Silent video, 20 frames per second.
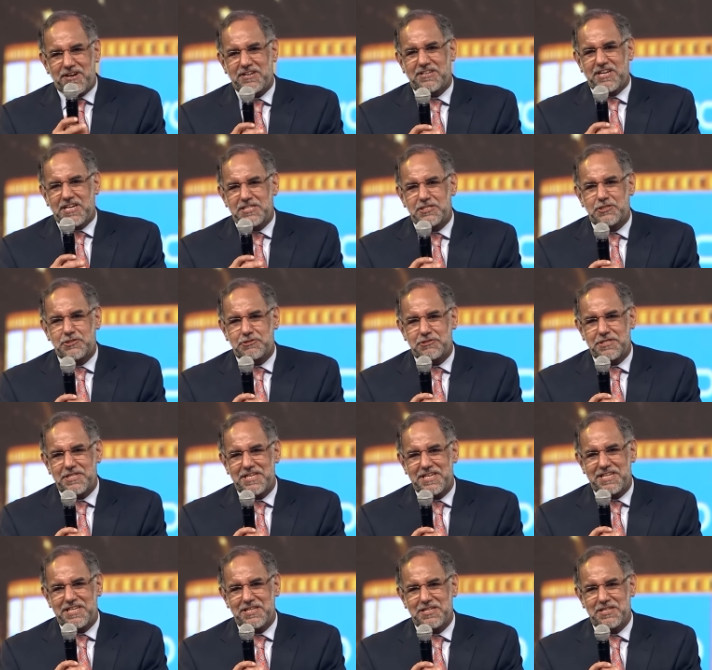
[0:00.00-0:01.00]
our
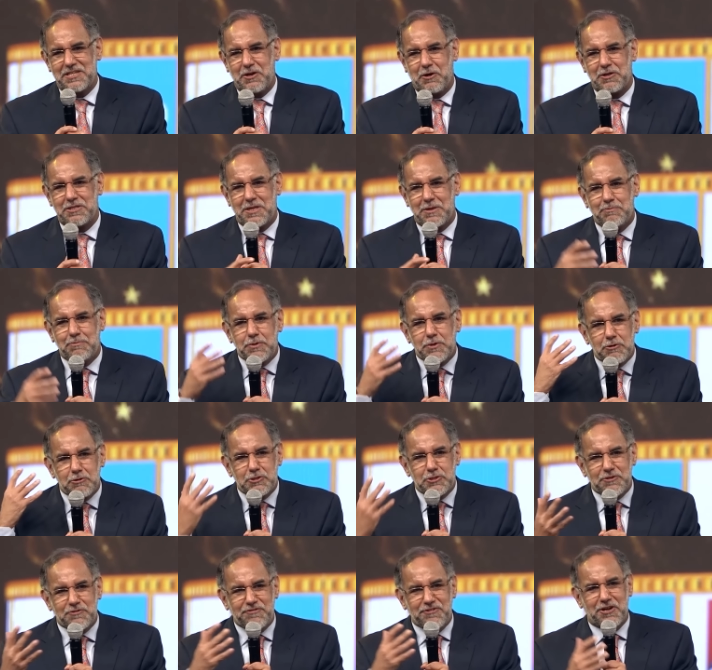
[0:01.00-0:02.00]
country, on the
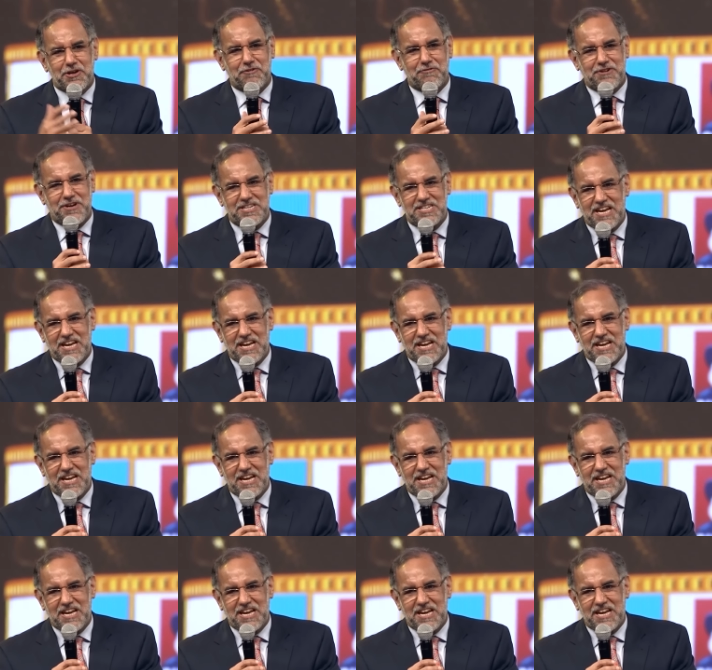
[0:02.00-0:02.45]
beauty of our